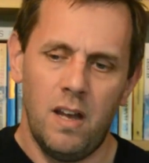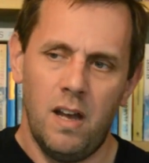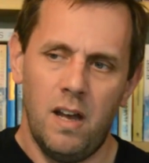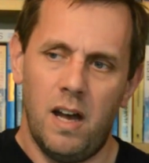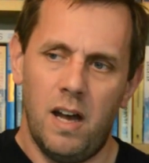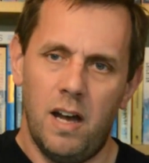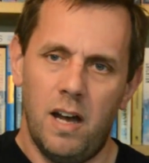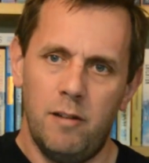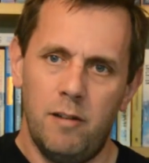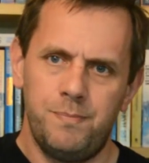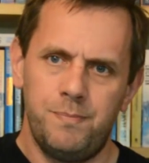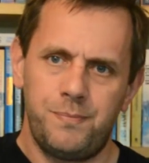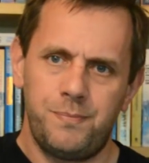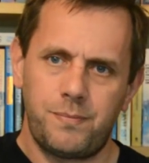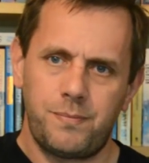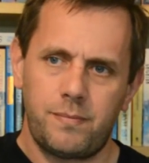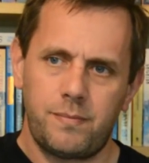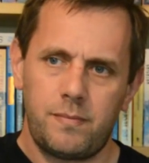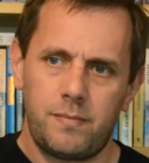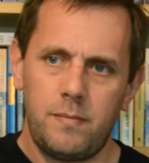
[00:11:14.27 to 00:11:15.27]

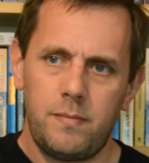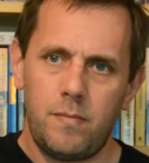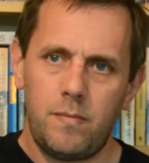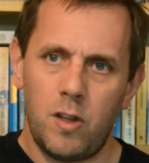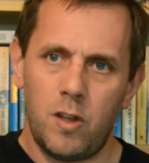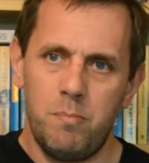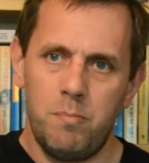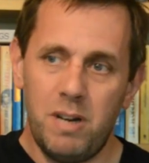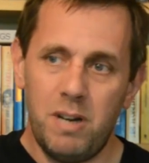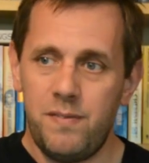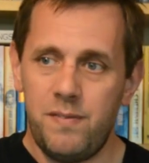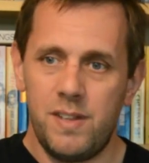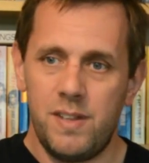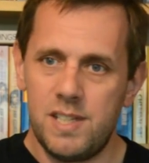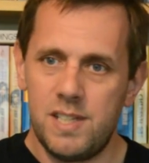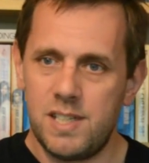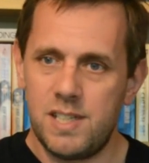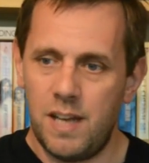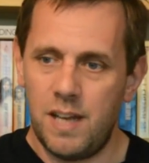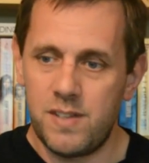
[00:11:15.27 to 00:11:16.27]
But if
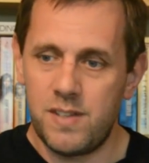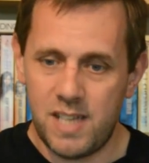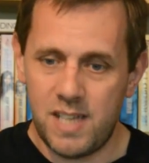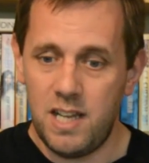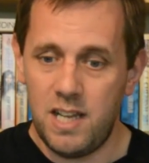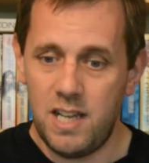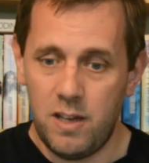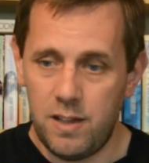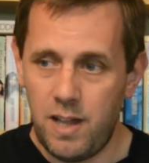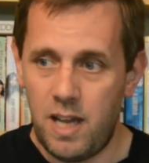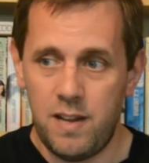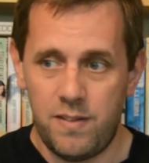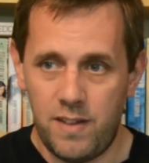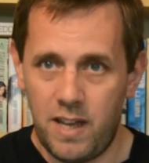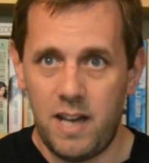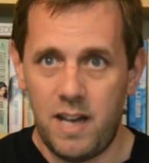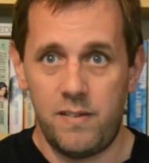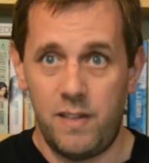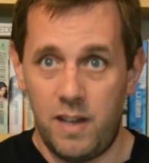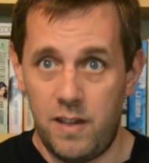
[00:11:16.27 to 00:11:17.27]
there's
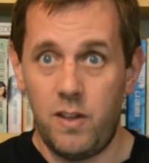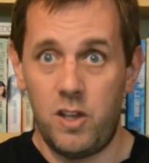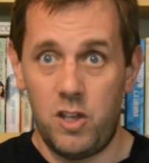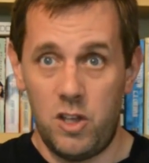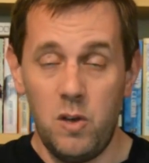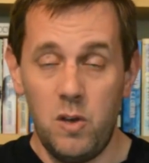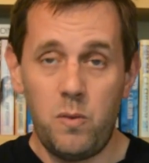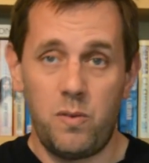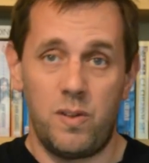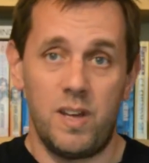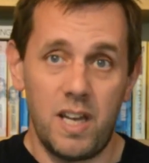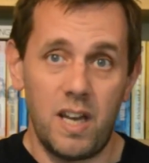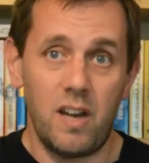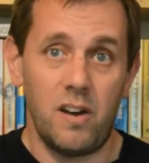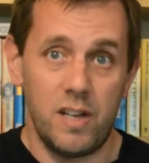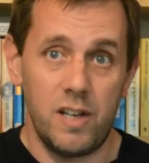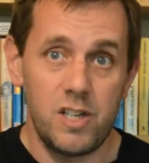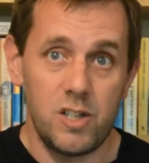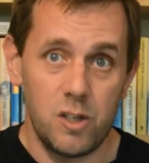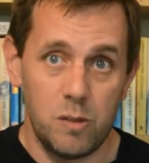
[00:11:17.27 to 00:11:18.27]
anything out there that you think
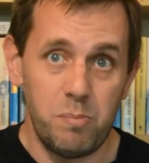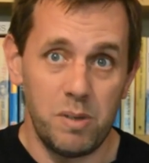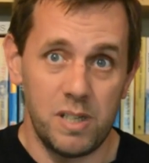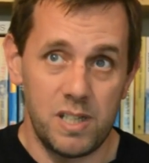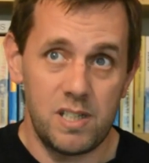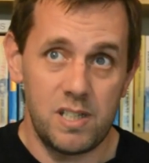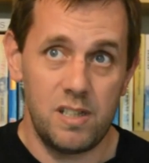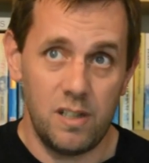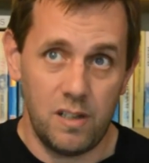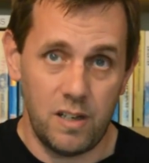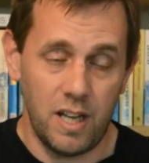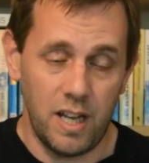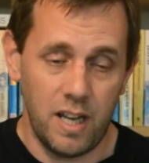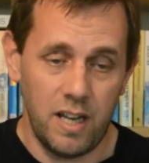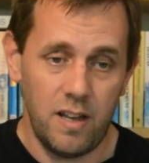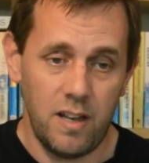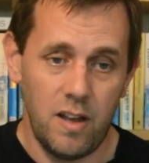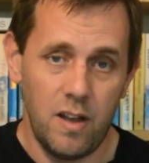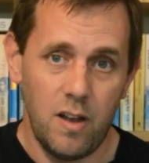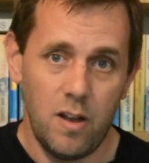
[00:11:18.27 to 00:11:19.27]
I should be
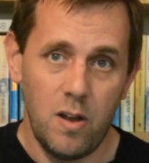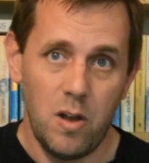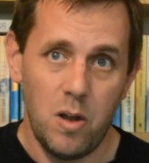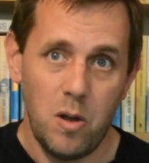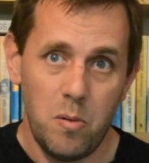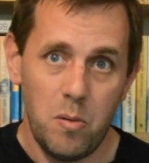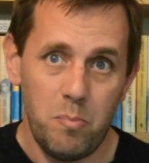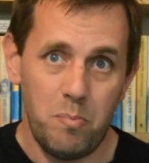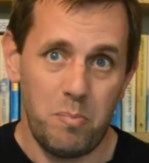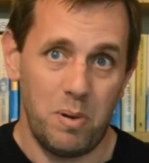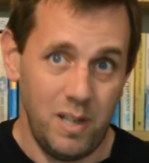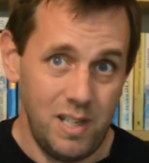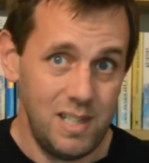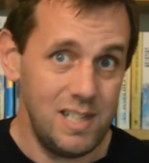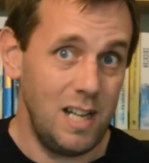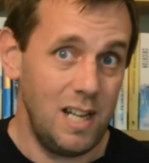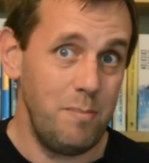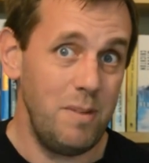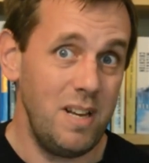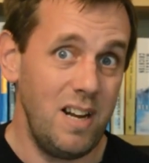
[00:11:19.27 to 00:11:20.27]
studying, please
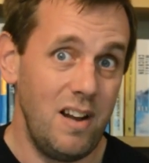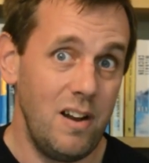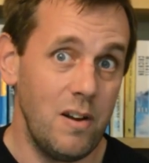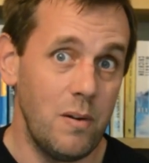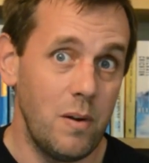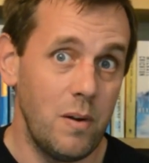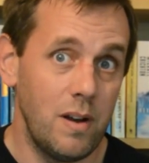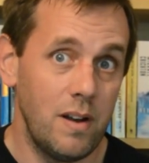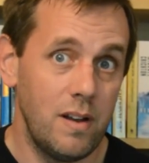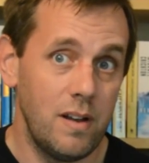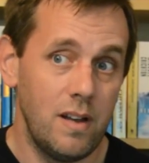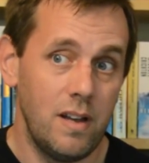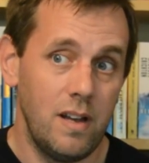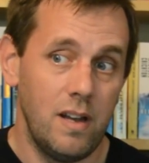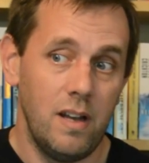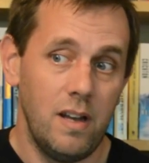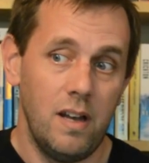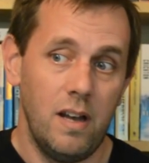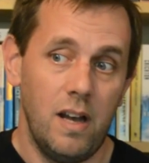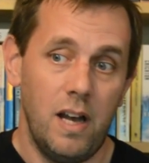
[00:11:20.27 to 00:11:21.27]
let me know.
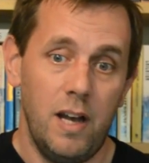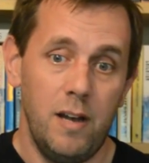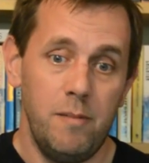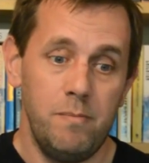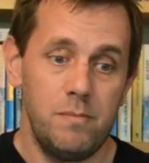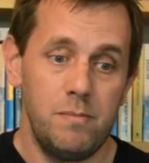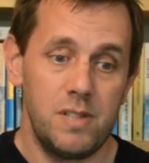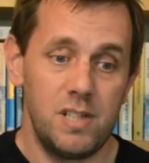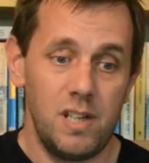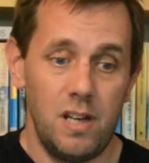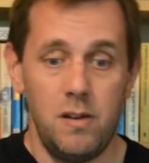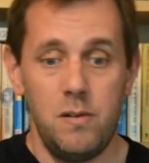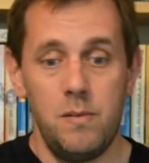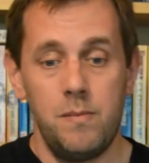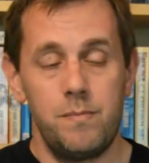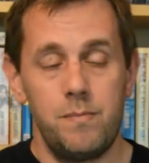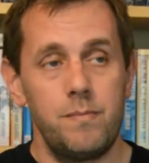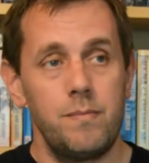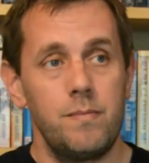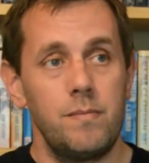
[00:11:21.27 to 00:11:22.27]

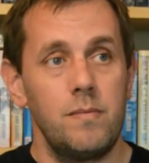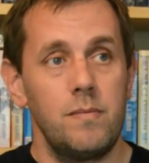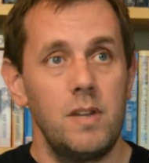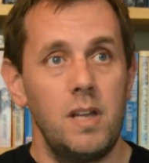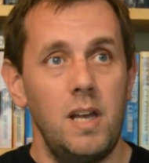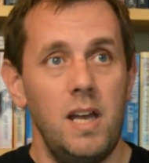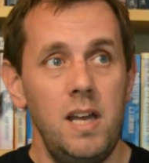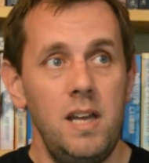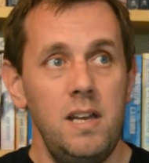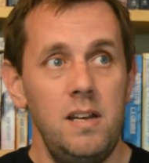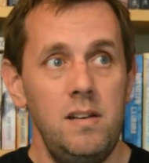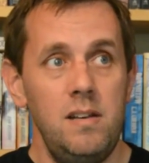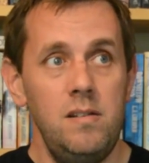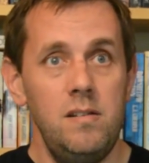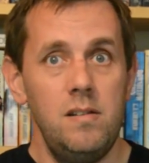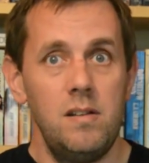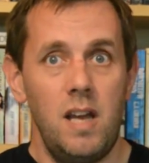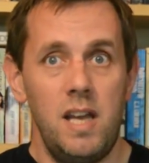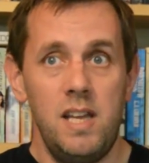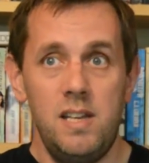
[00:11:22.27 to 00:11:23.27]
So
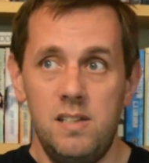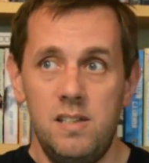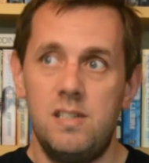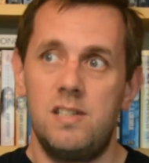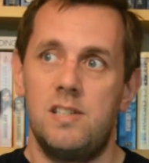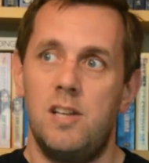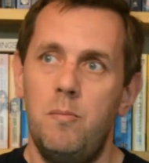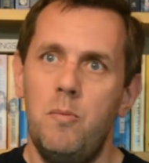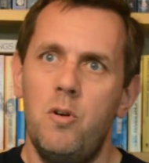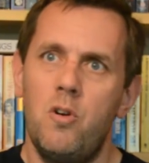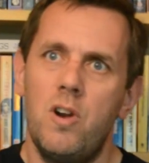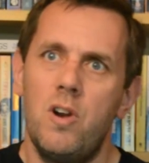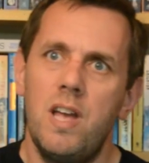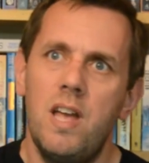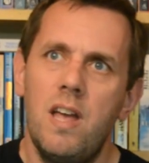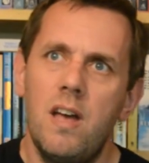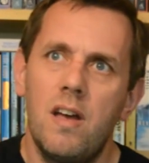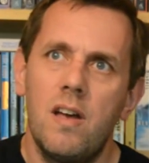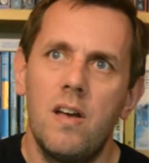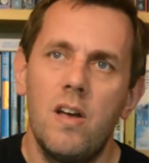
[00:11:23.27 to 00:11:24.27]
in
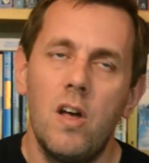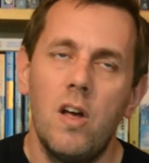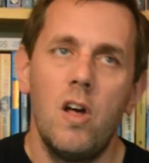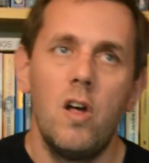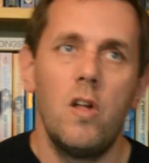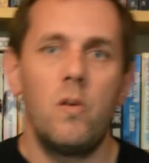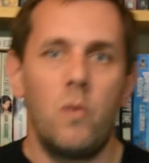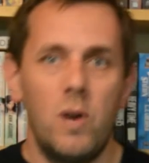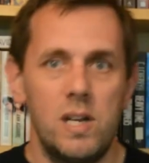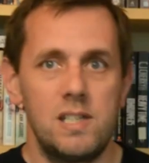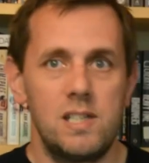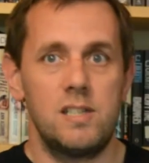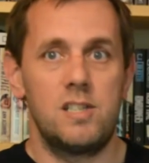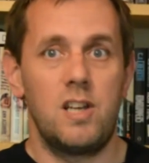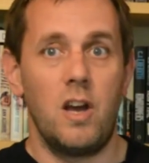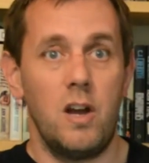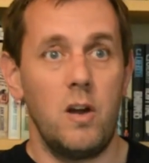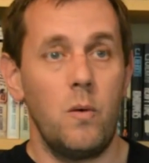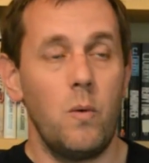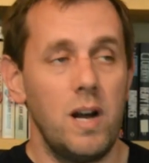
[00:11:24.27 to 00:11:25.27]
summary, the wrestling's
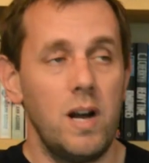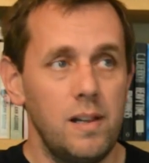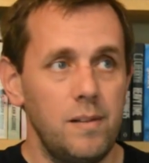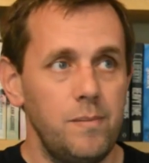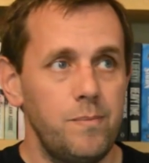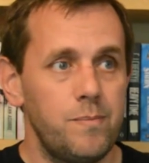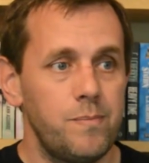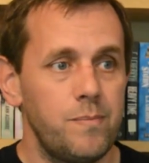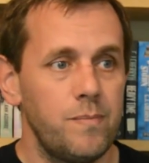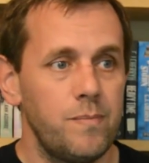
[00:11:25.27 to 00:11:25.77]
going well.